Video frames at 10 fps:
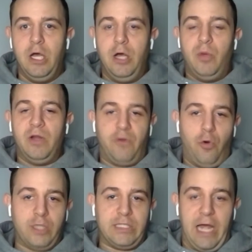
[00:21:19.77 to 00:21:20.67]
But of
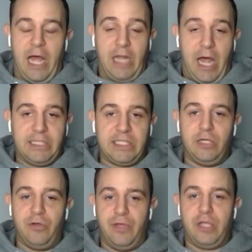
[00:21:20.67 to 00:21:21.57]
course, I
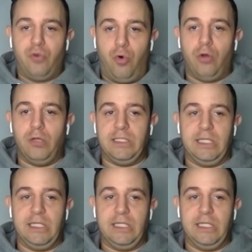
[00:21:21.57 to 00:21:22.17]
still think New Orleans